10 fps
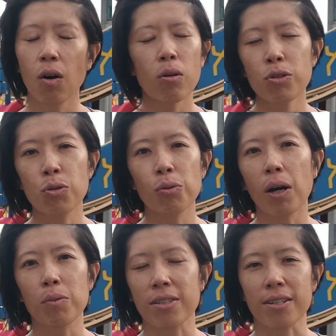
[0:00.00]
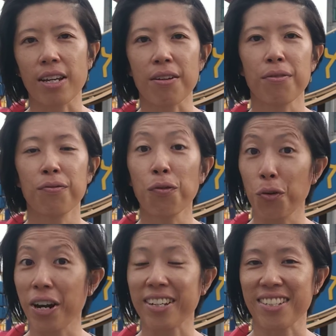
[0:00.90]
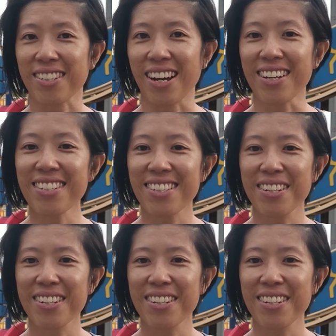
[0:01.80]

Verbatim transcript: or two hours a day for exercise